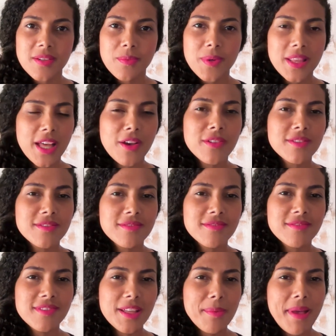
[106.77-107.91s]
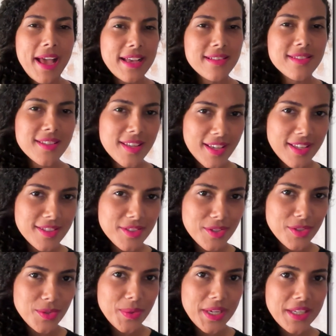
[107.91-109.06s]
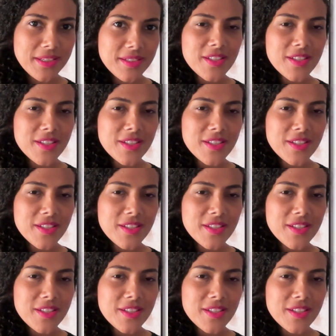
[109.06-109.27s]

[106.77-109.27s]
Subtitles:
without them asking it to do it.